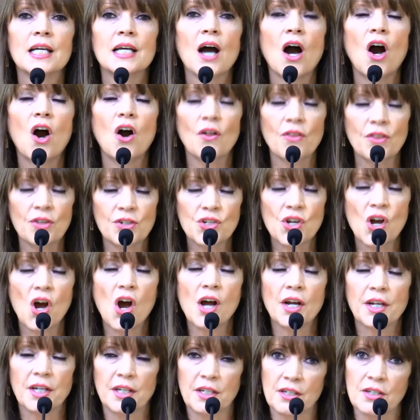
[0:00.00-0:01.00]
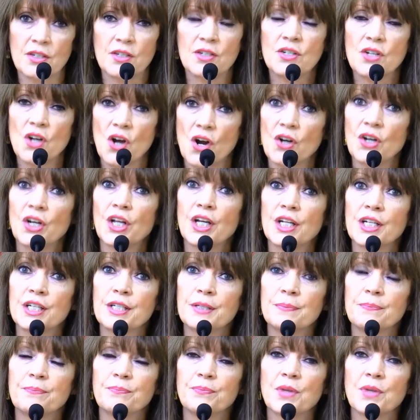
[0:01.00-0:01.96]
all the talking started.